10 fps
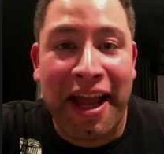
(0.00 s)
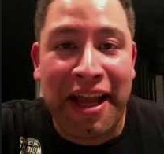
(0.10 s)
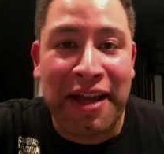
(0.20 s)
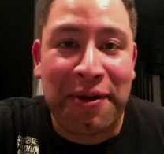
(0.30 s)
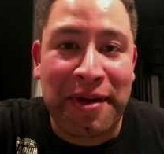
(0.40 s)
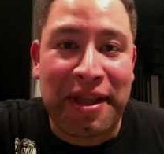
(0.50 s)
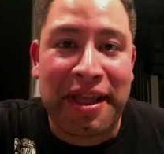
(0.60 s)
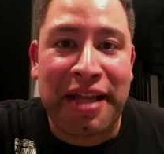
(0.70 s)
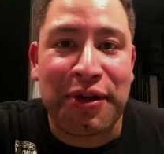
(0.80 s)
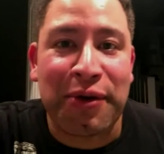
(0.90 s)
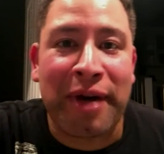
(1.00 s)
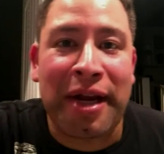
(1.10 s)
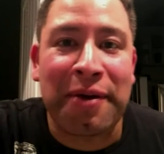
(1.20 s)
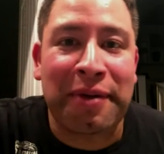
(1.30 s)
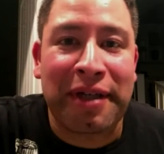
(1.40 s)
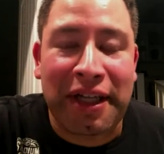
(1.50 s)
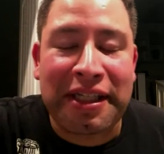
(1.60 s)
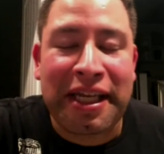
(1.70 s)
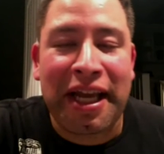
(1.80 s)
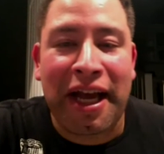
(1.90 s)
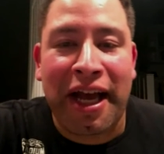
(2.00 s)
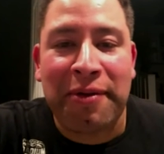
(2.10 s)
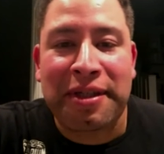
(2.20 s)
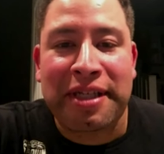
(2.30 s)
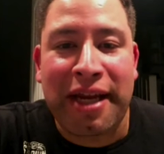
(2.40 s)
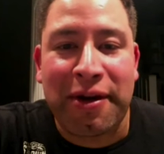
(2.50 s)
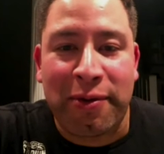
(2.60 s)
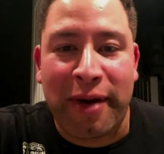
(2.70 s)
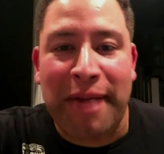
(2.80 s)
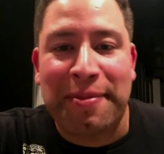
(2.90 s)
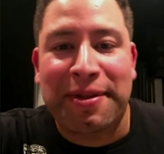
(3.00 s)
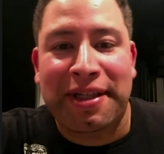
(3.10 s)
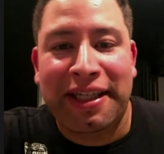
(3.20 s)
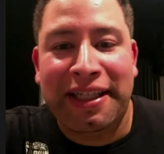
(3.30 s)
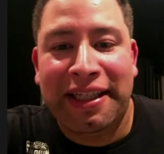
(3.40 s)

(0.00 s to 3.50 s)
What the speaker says: You know what? That's a great one. I would take Graves.